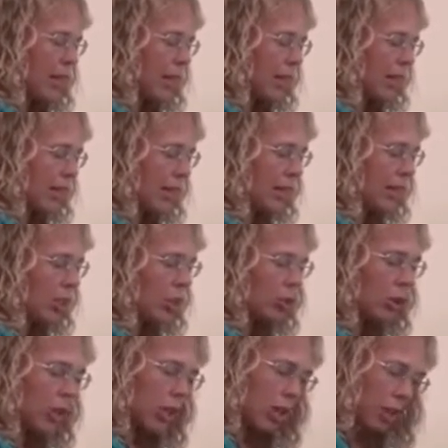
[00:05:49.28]
And
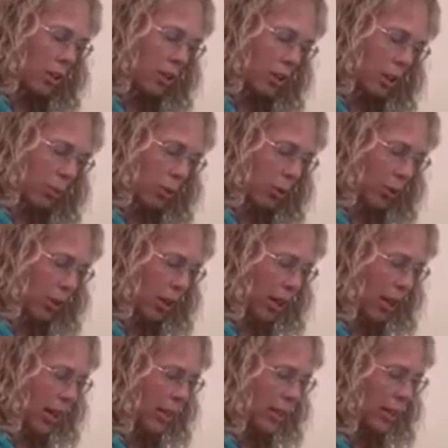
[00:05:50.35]
you are not gonna put your
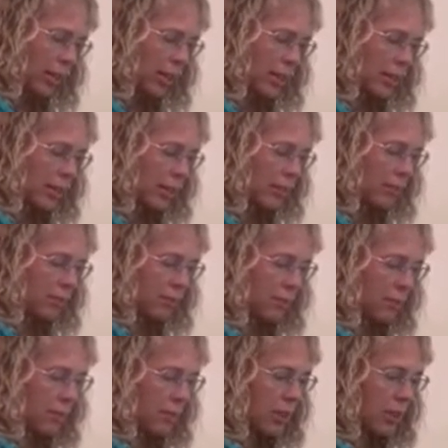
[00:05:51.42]
hand in this
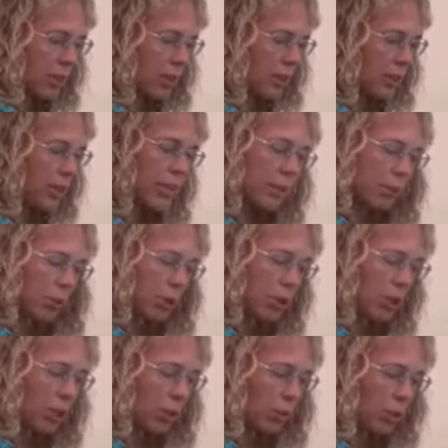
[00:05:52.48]
C
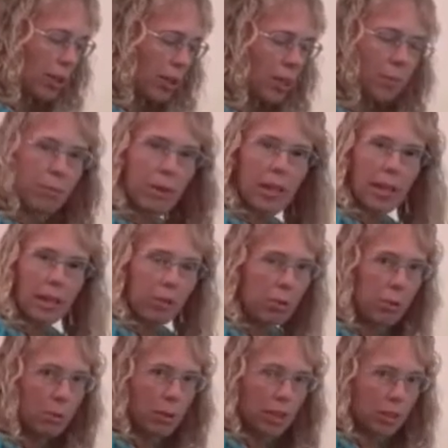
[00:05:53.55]
position where your pinky
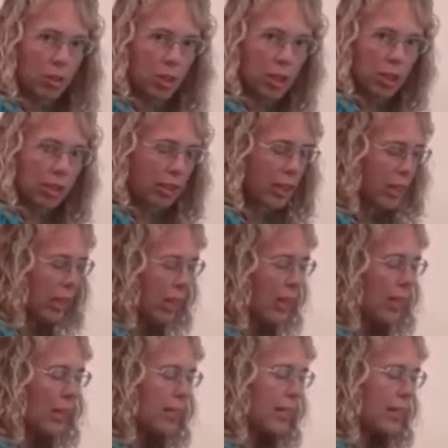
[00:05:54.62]
would be on G.
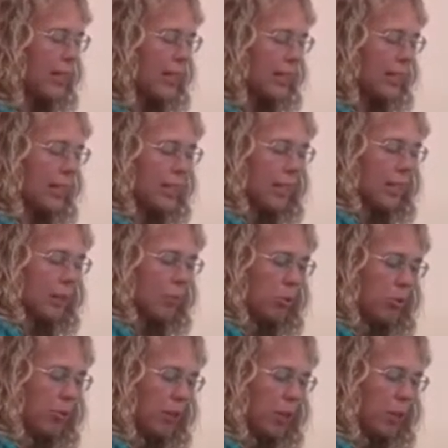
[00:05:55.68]
Instead,
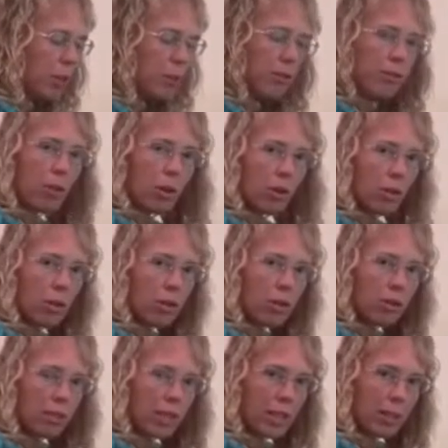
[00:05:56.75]
put finger number 4
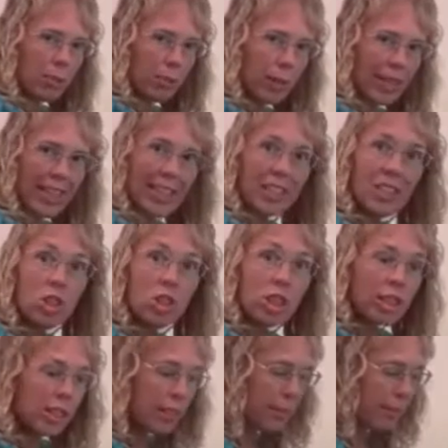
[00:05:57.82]
ready to play
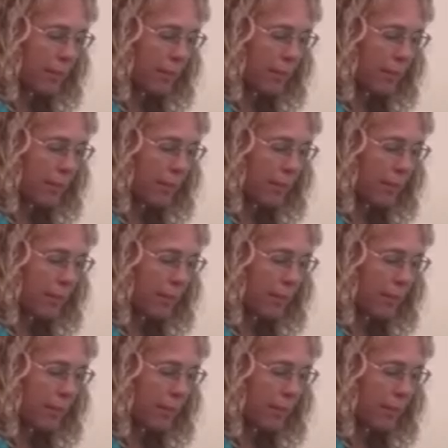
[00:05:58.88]
G.